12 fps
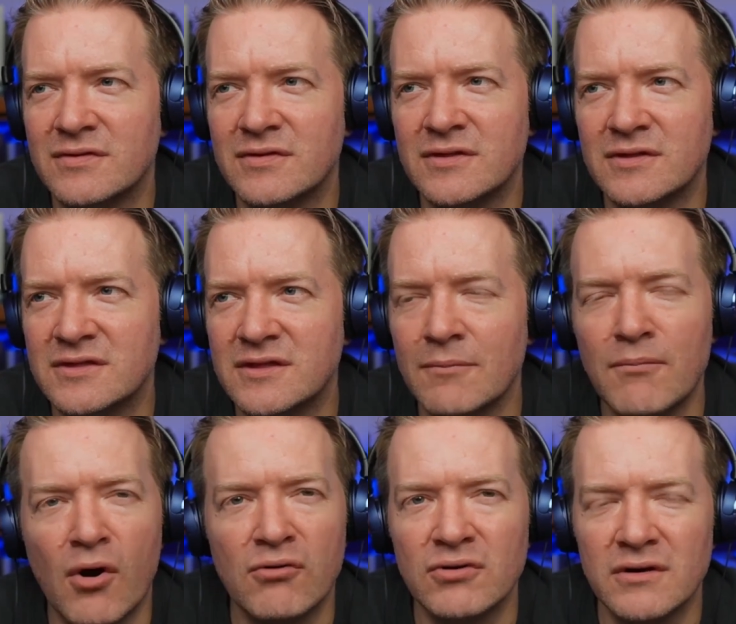
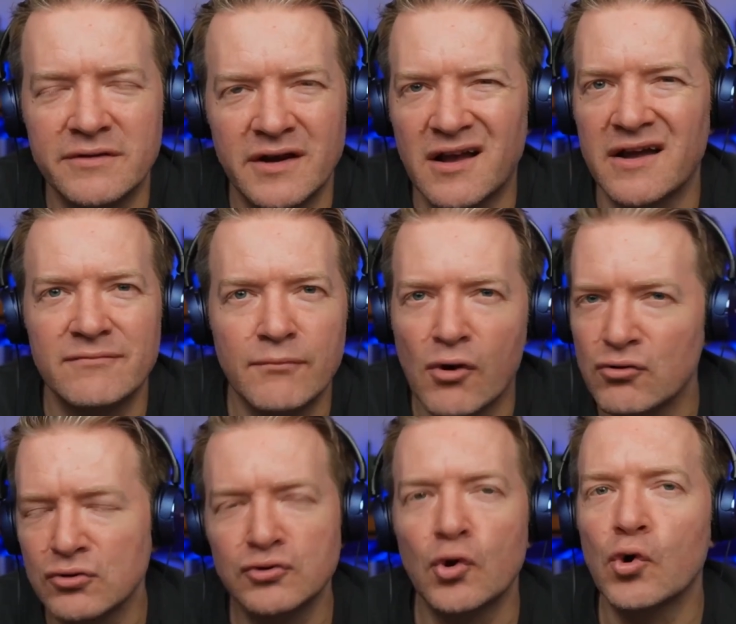the kind of moral
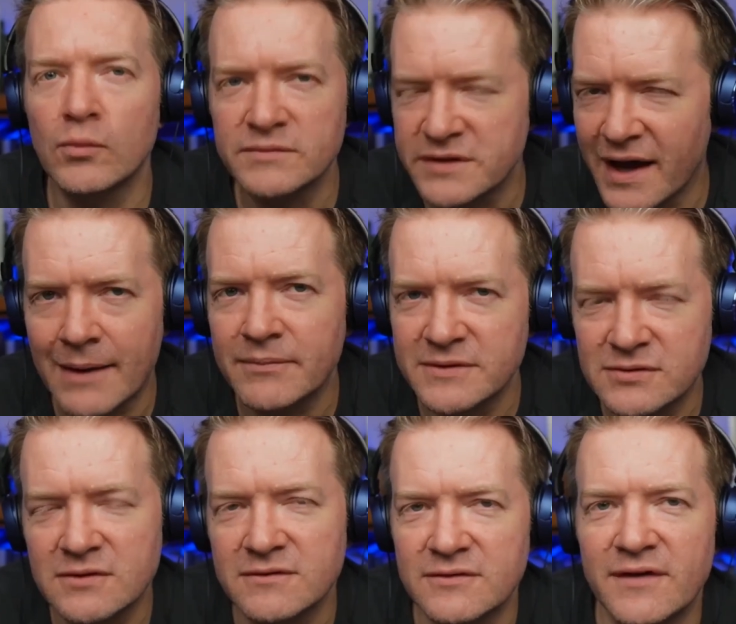norms that happen to have
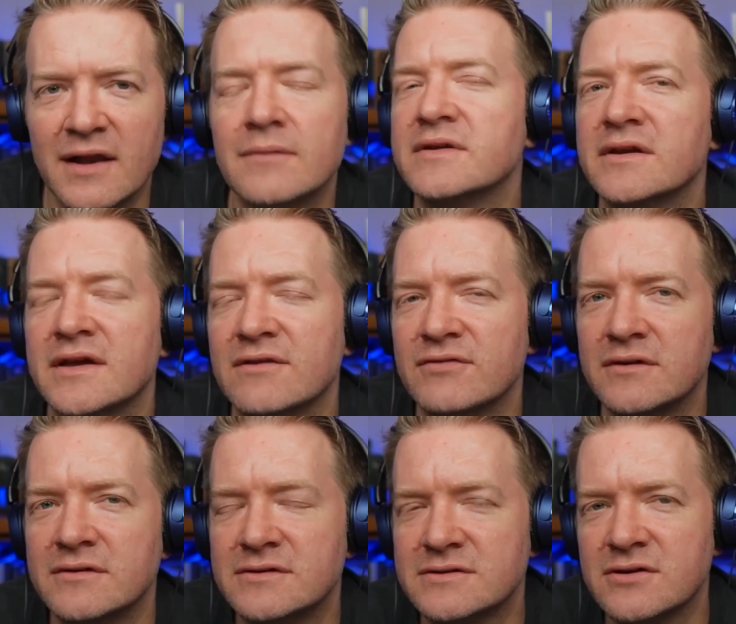developed in a given
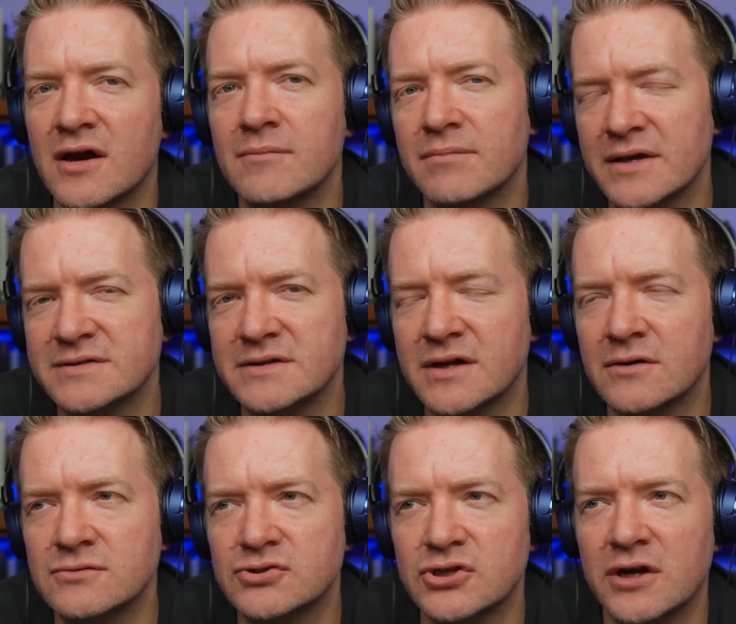time, place, and
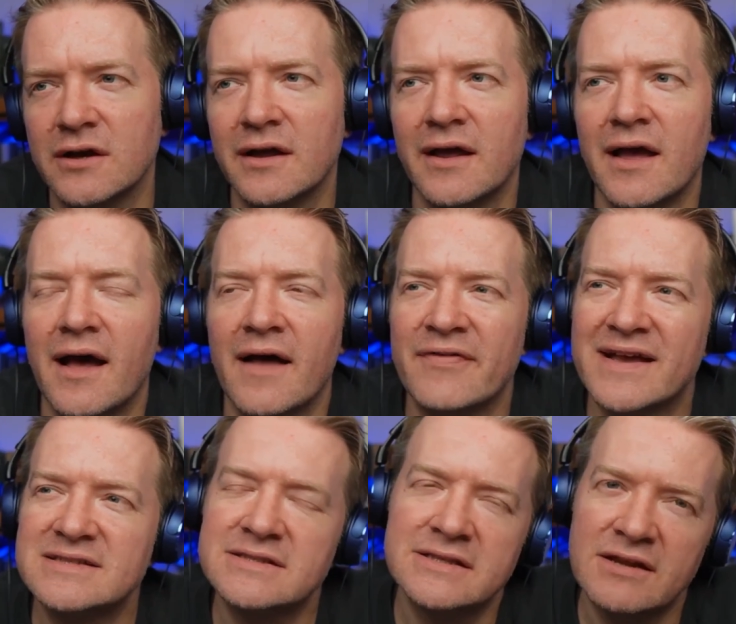culture. And that's
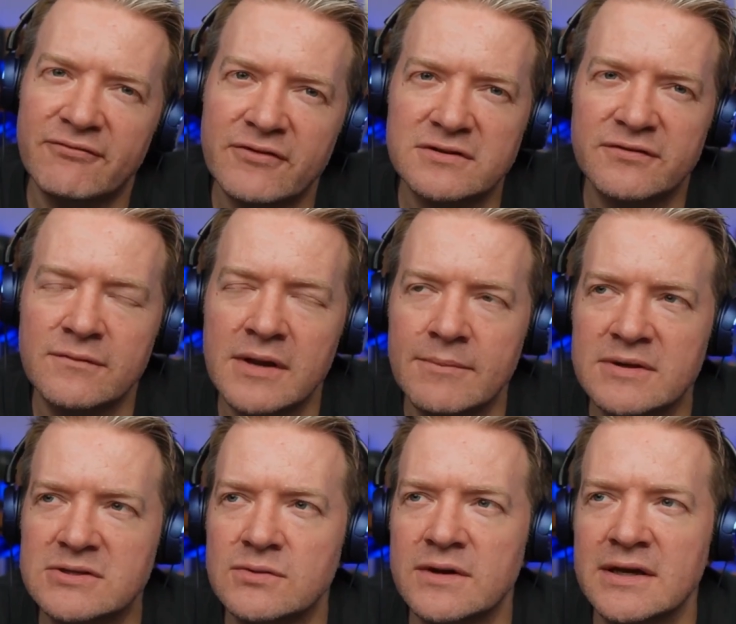the difference for me
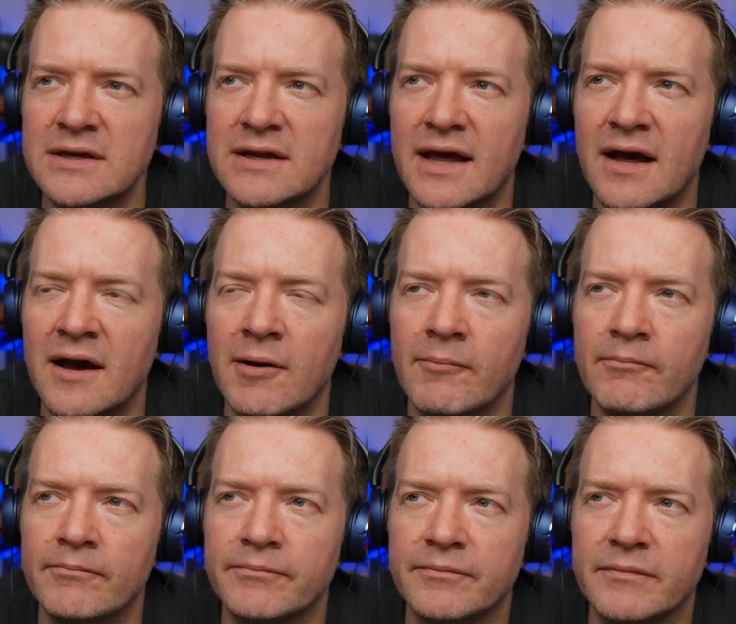between
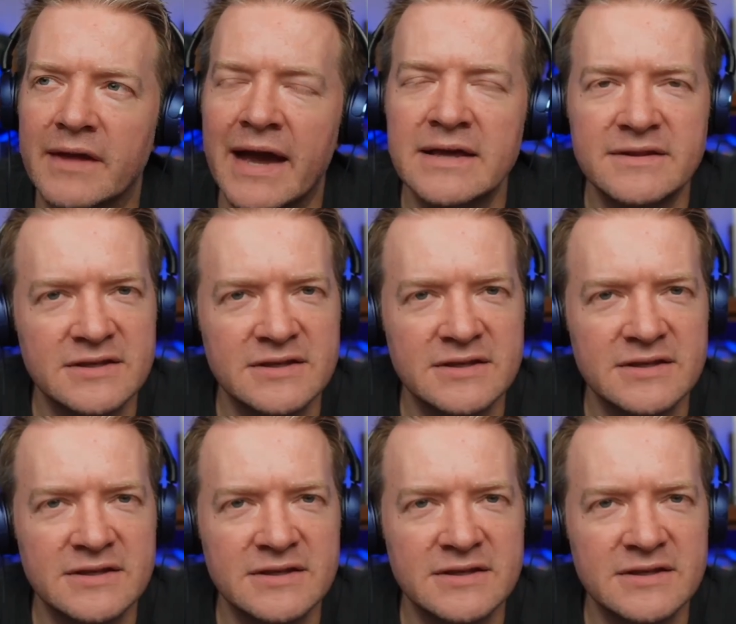atheism and